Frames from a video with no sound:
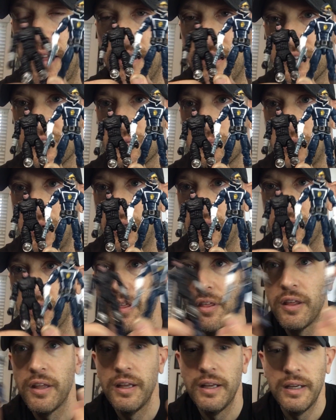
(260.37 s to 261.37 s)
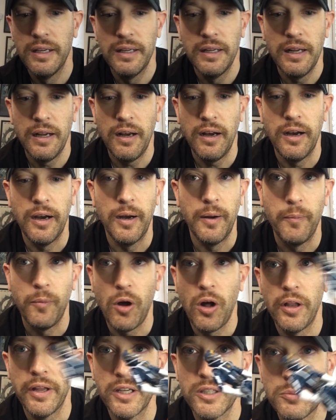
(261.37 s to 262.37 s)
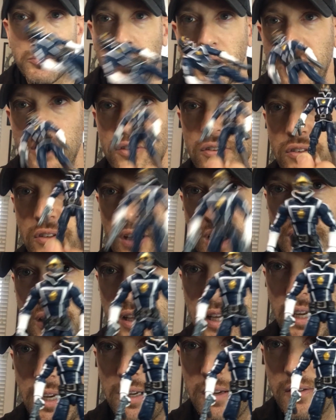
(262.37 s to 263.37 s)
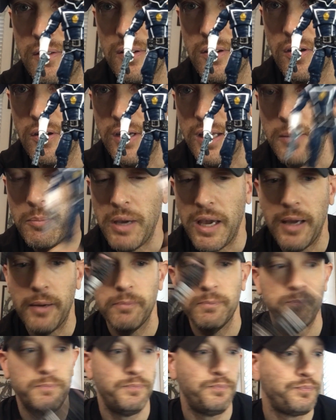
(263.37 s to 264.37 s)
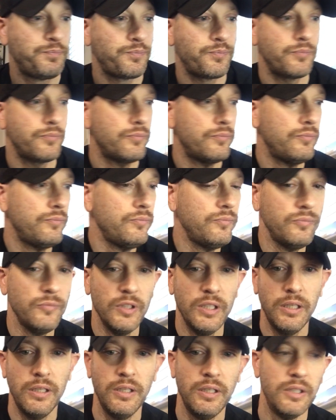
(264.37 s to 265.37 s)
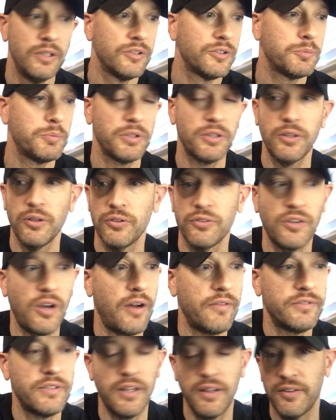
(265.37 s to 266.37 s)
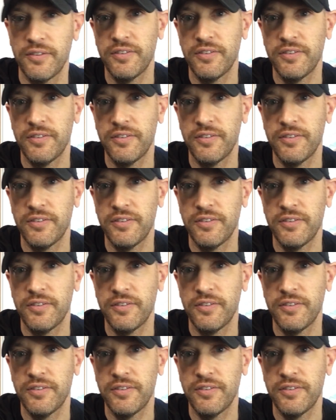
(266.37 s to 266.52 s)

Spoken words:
this month. AliExpress and then on eBay. Put those off to the